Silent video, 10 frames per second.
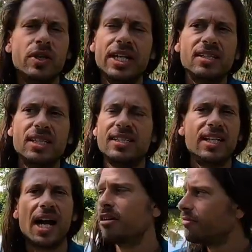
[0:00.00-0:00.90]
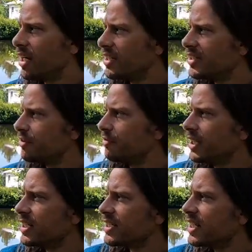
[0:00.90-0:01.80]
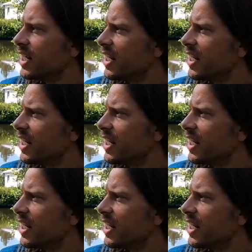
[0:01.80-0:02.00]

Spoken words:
easily sacrifice their Venus